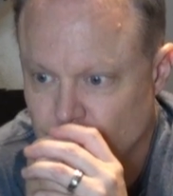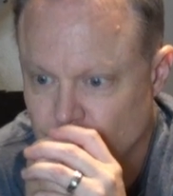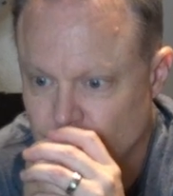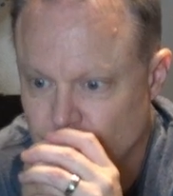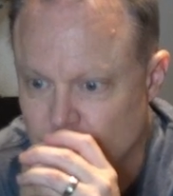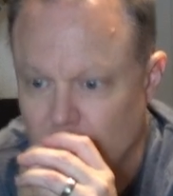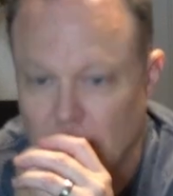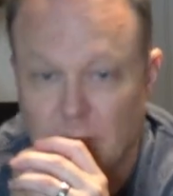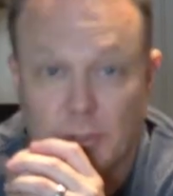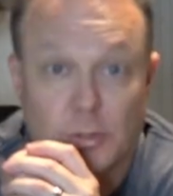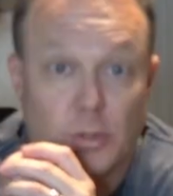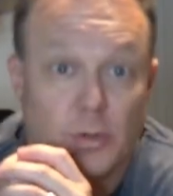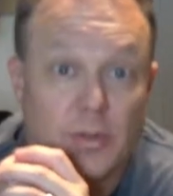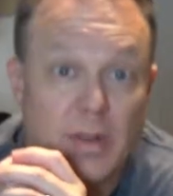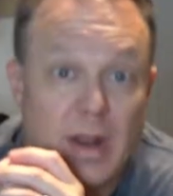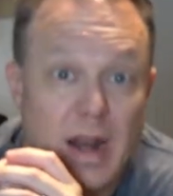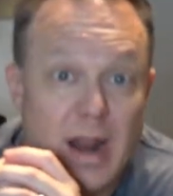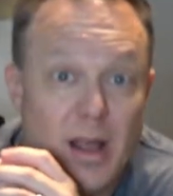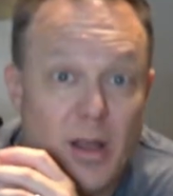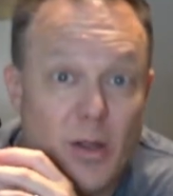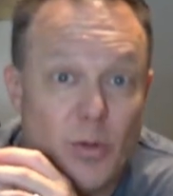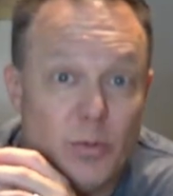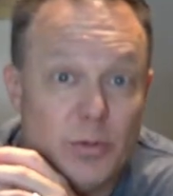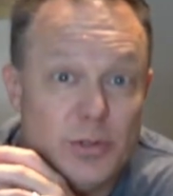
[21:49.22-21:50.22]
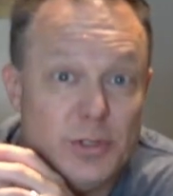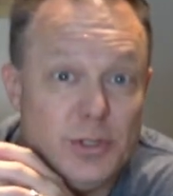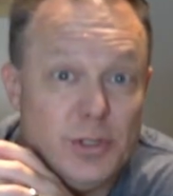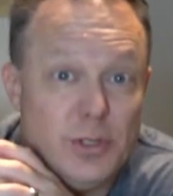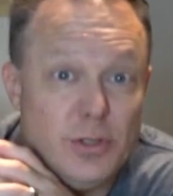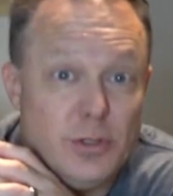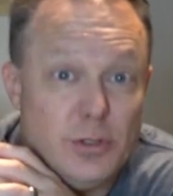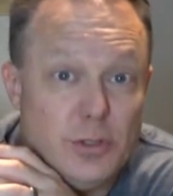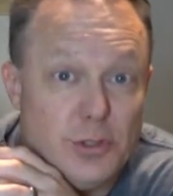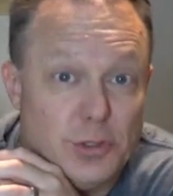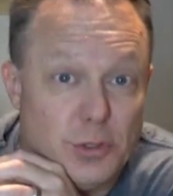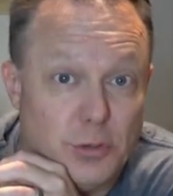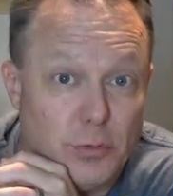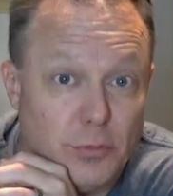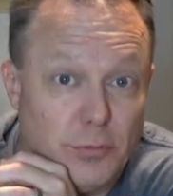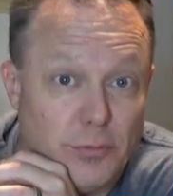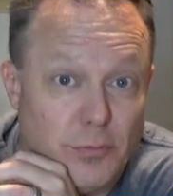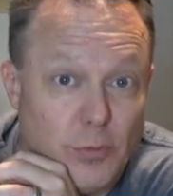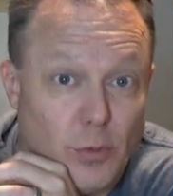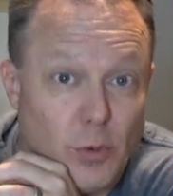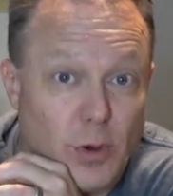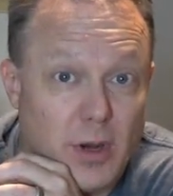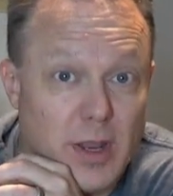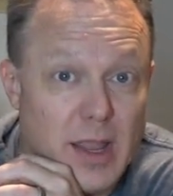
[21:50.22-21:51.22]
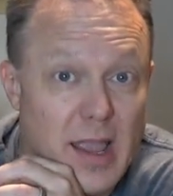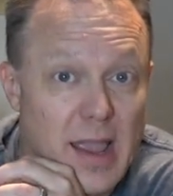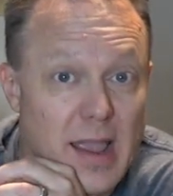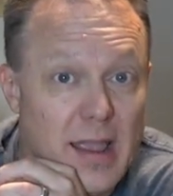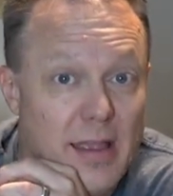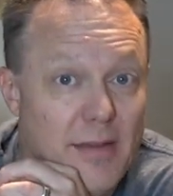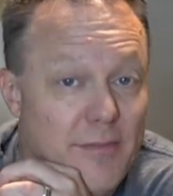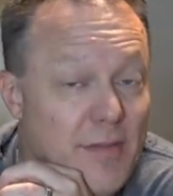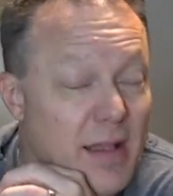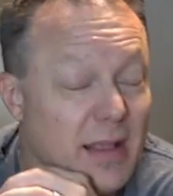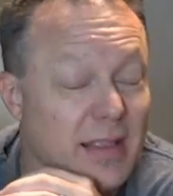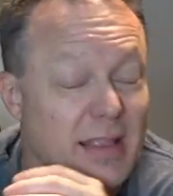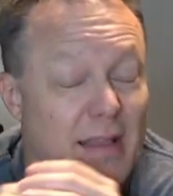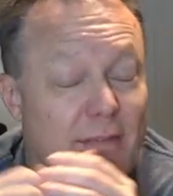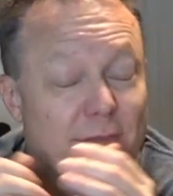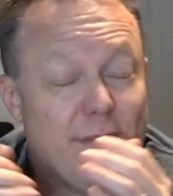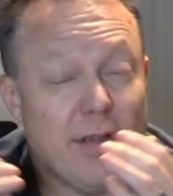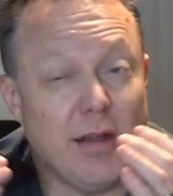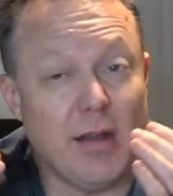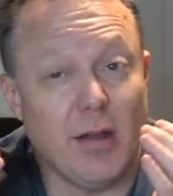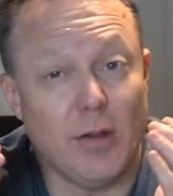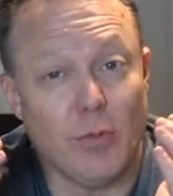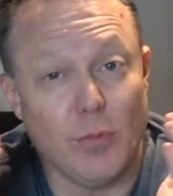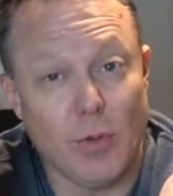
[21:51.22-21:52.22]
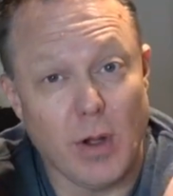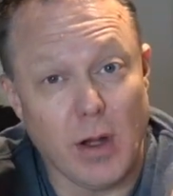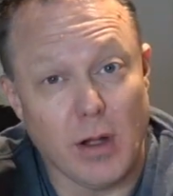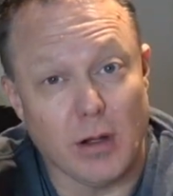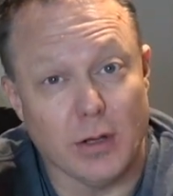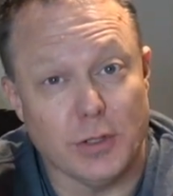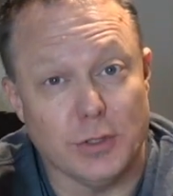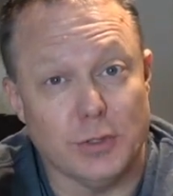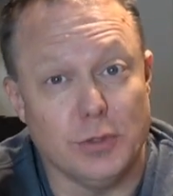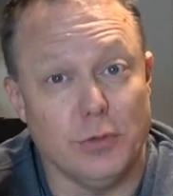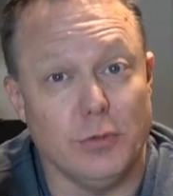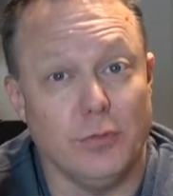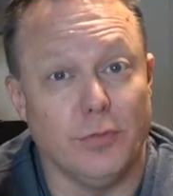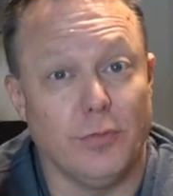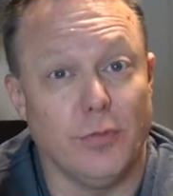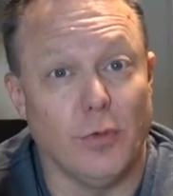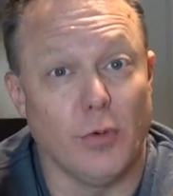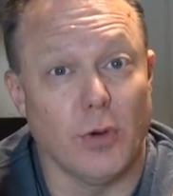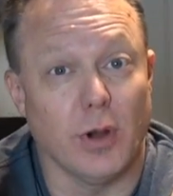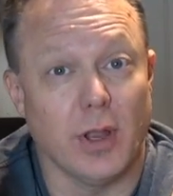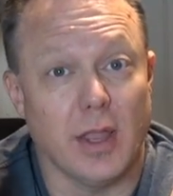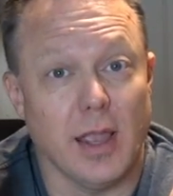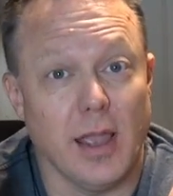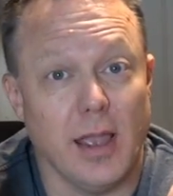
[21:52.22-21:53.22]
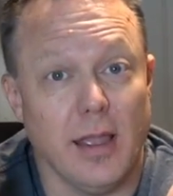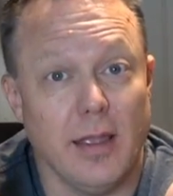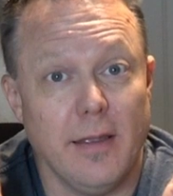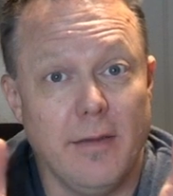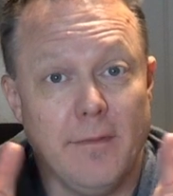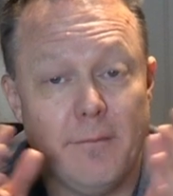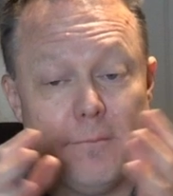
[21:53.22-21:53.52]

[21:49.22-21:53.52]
Not sure that I always shoot in 4K. In fact, I very rarely shoot in 4K.